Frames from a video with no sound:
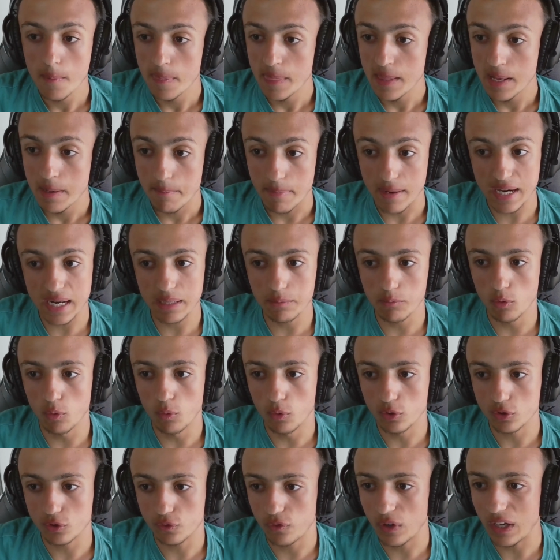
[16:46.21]
But Red Bull
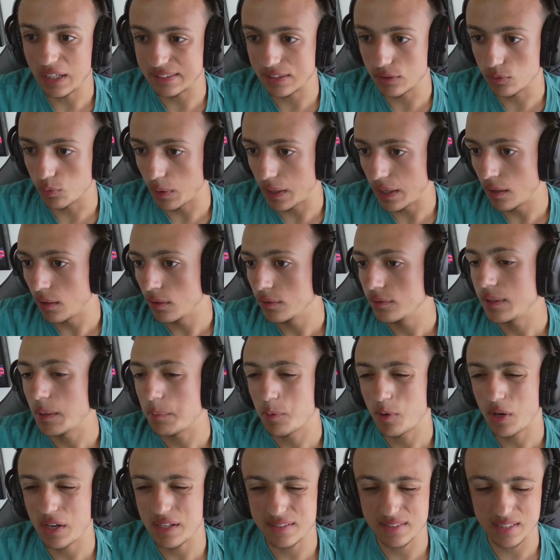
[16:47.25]
was fast as well. The
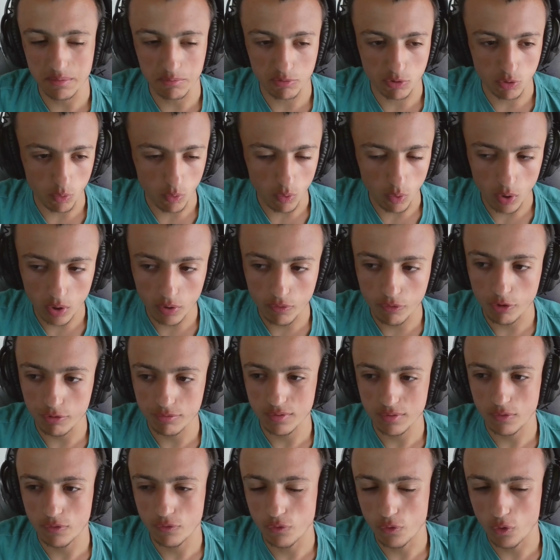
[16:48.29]
upgrades seemed to work
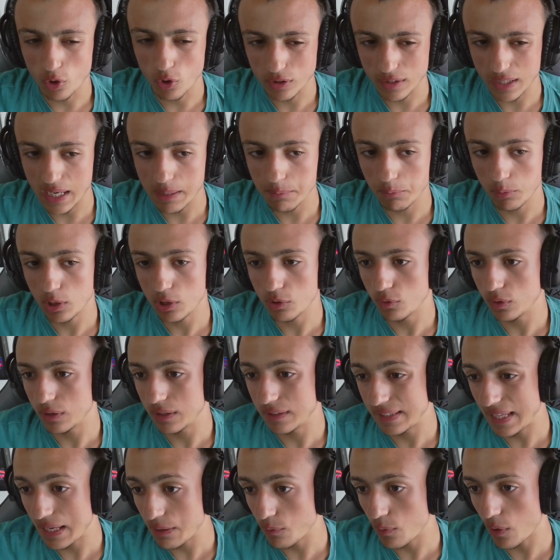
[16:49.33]
for the Red Bull.
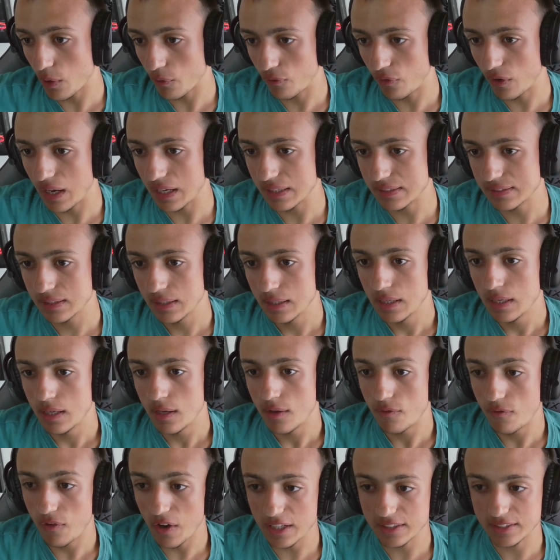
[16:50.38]
They were
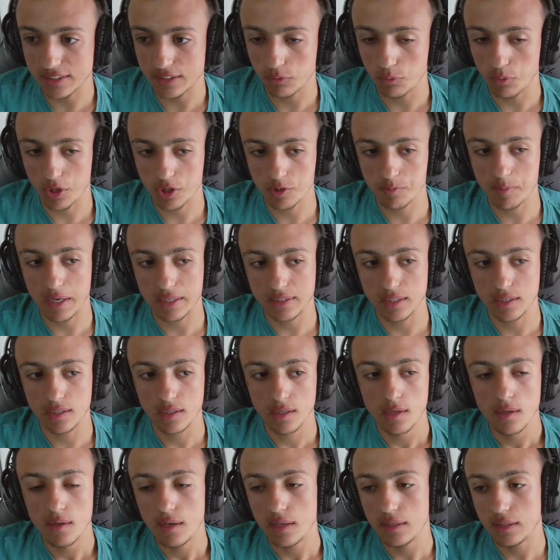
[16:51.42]
faster than we expected
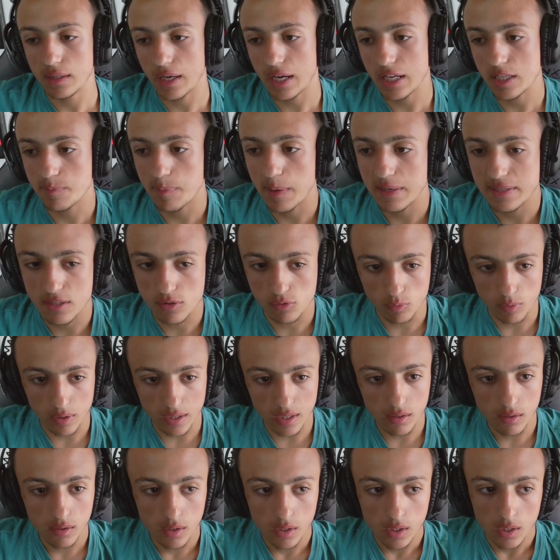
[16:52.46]
in the race pace as
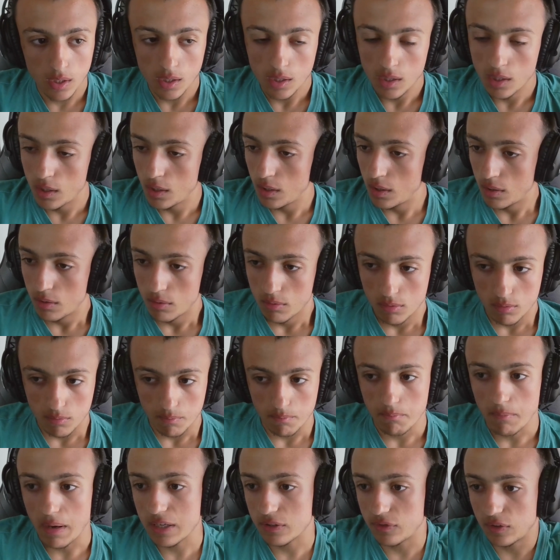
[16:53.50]
well.
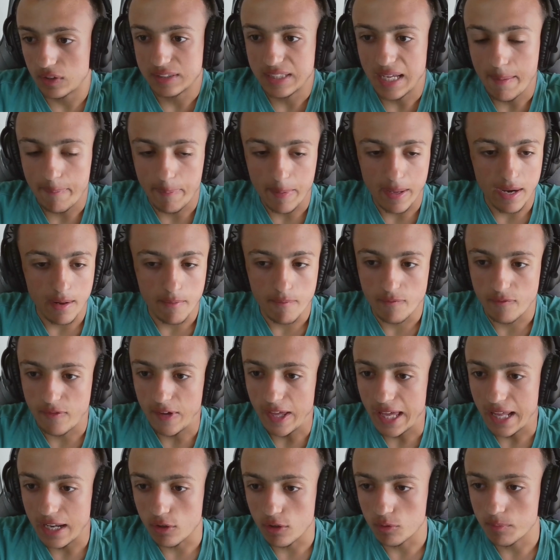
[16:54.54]
Max Verstappen and
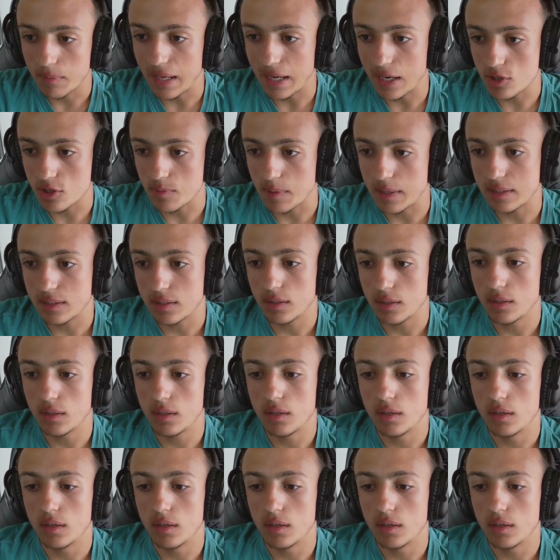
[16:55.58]
very good management.